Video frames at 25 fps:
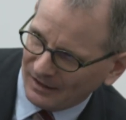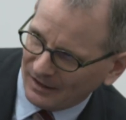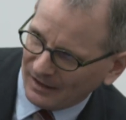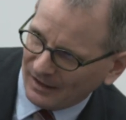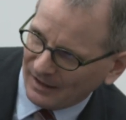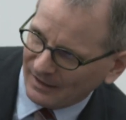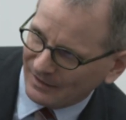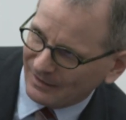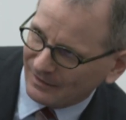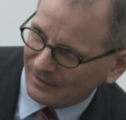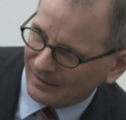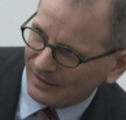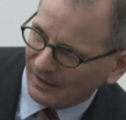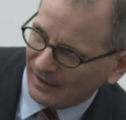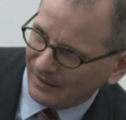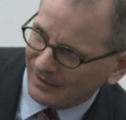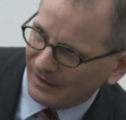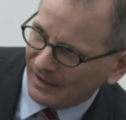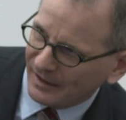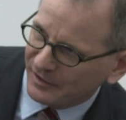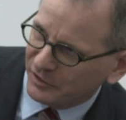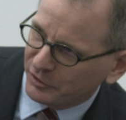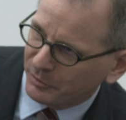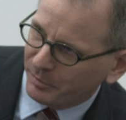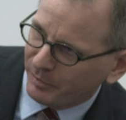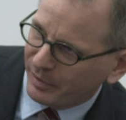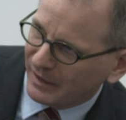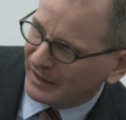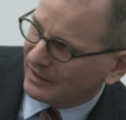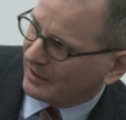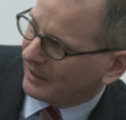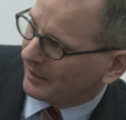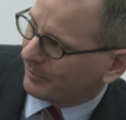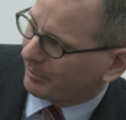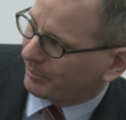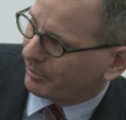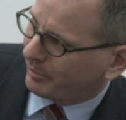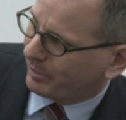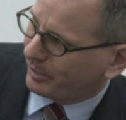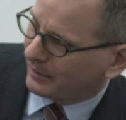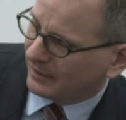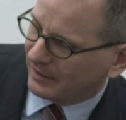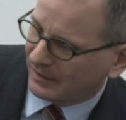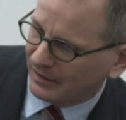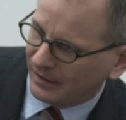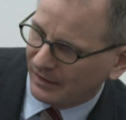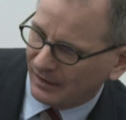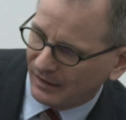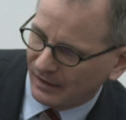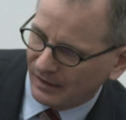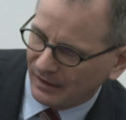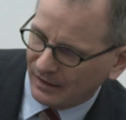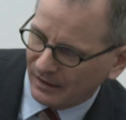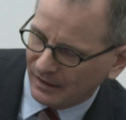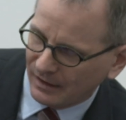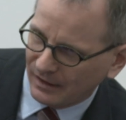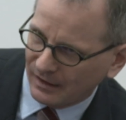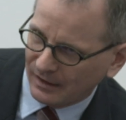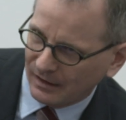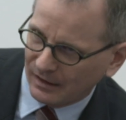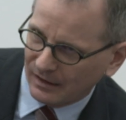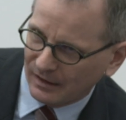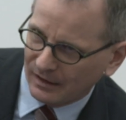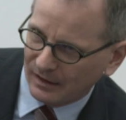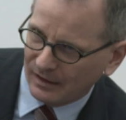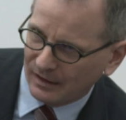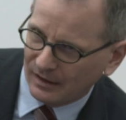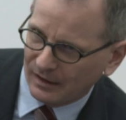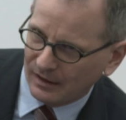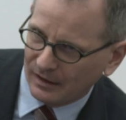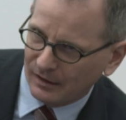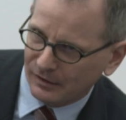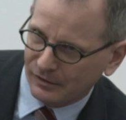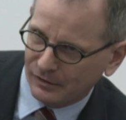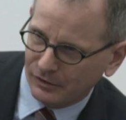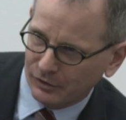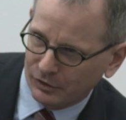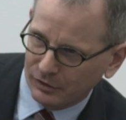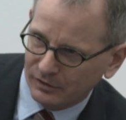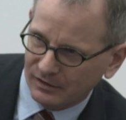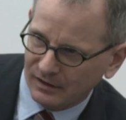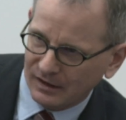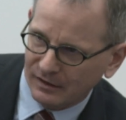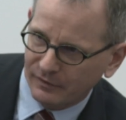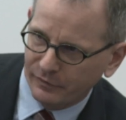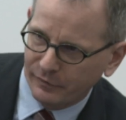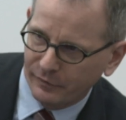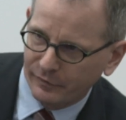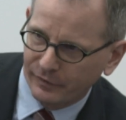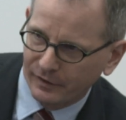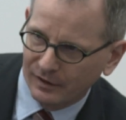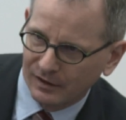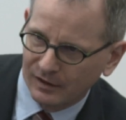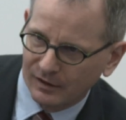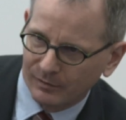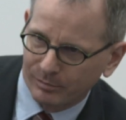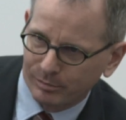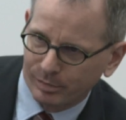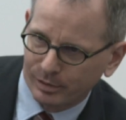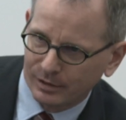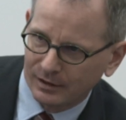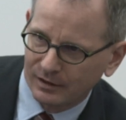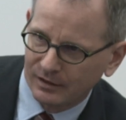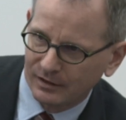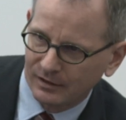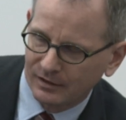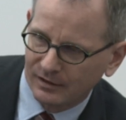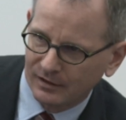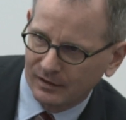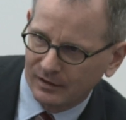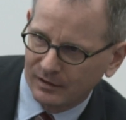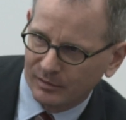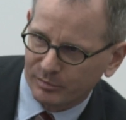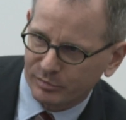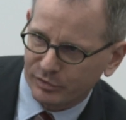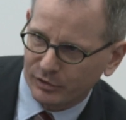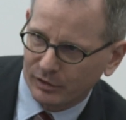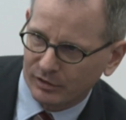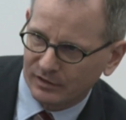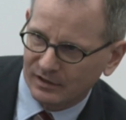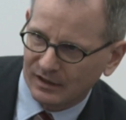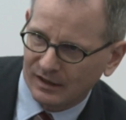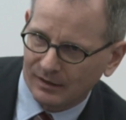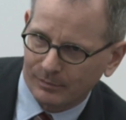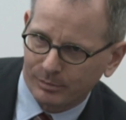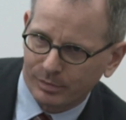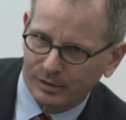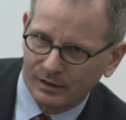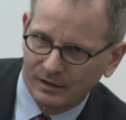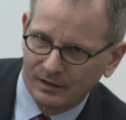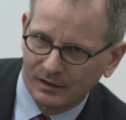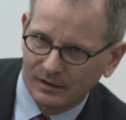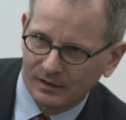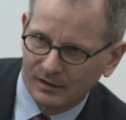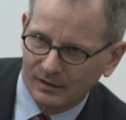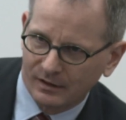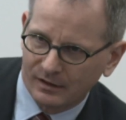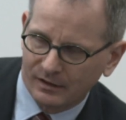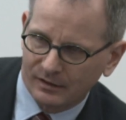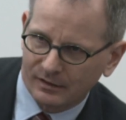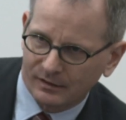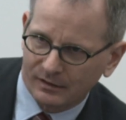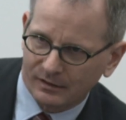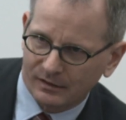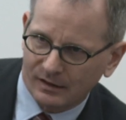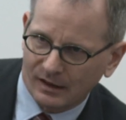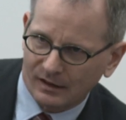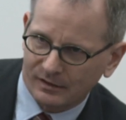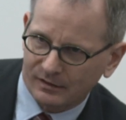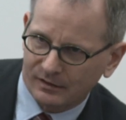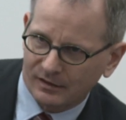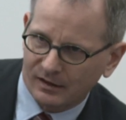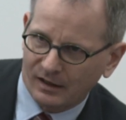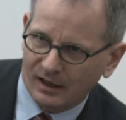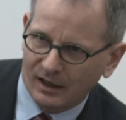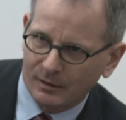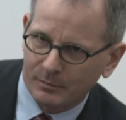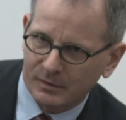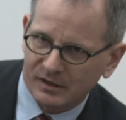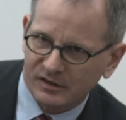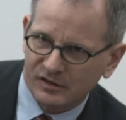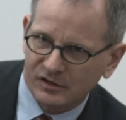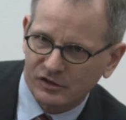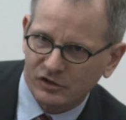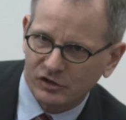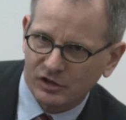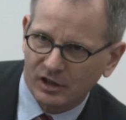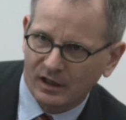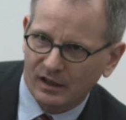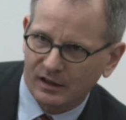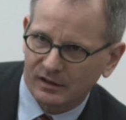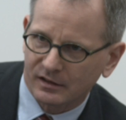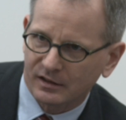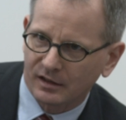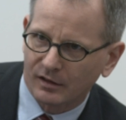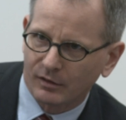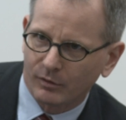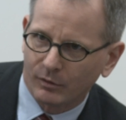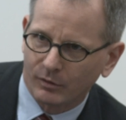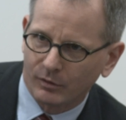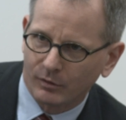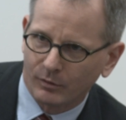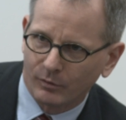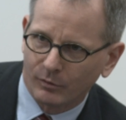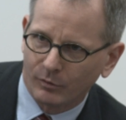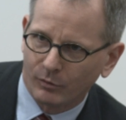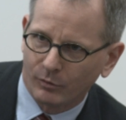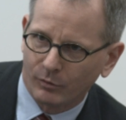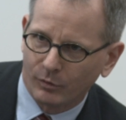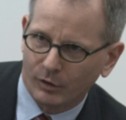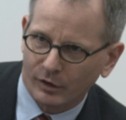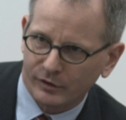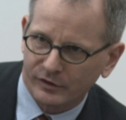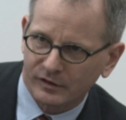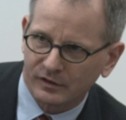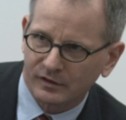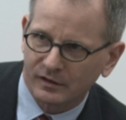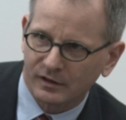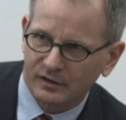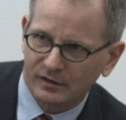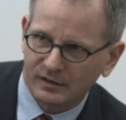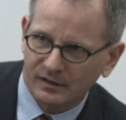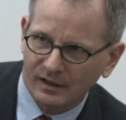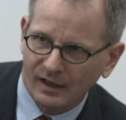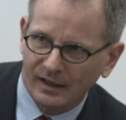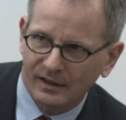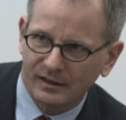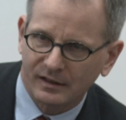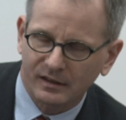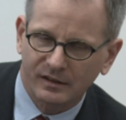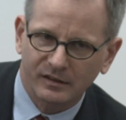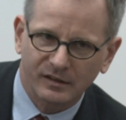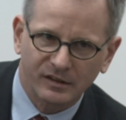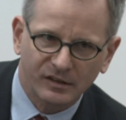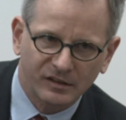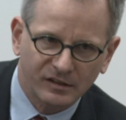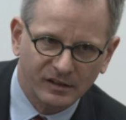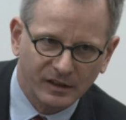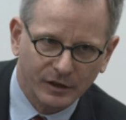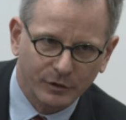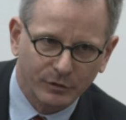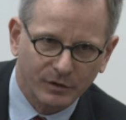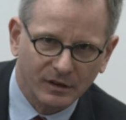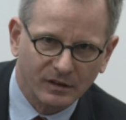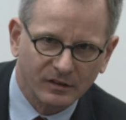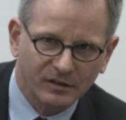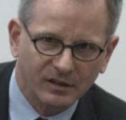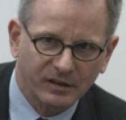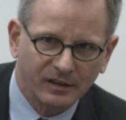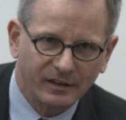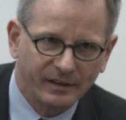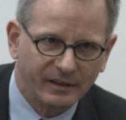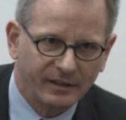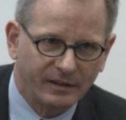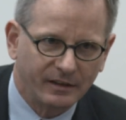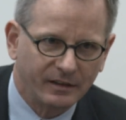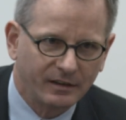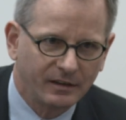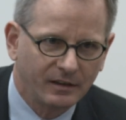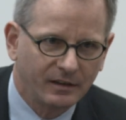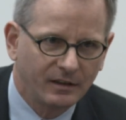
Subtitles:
I'd like to pick up a thought that Philip brought up, that the Hamas Charter wasn't taken seriously